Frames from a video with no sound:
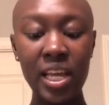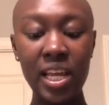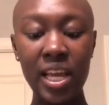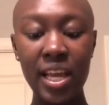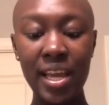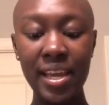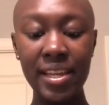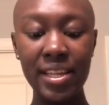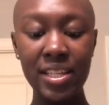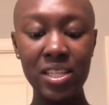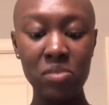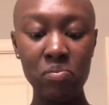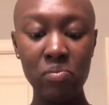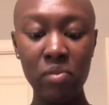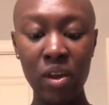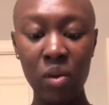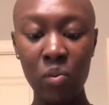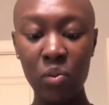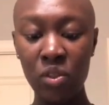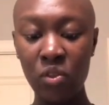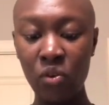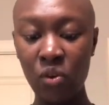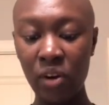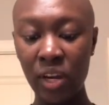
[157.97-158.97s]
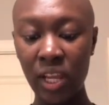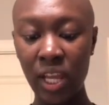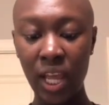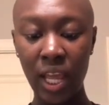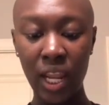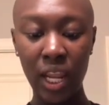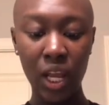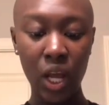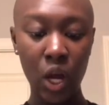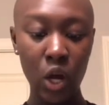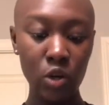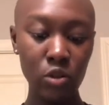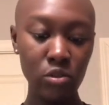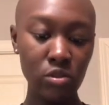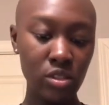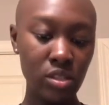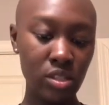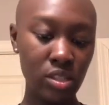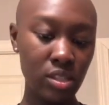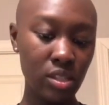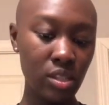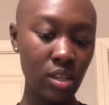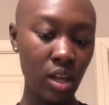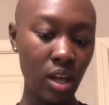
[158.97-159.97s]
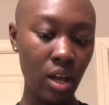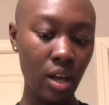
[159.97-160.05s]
and it's made with organic oats,